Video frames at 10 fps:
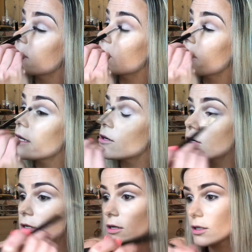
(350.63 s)
liner.
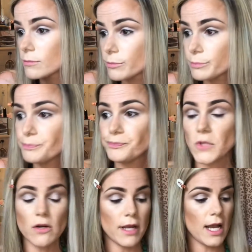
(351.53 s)
All
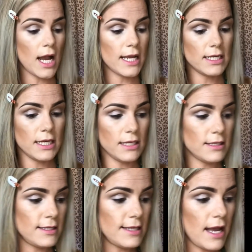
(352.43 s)
right, I didn't
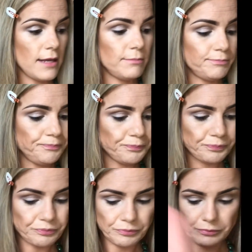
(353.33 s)
set
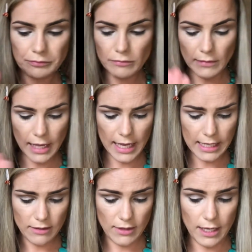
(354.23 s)

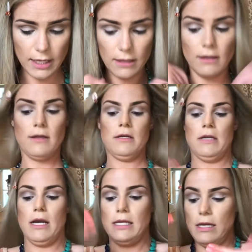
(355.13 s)
anything.
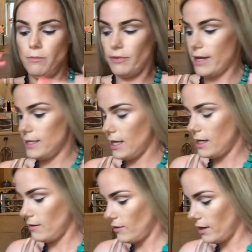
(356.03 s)
I didn't blend
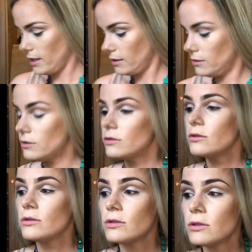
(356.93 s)
anything.
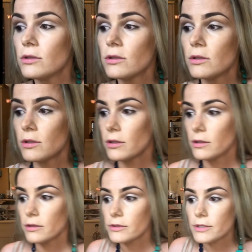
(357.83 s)

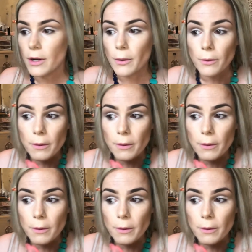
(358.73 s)
So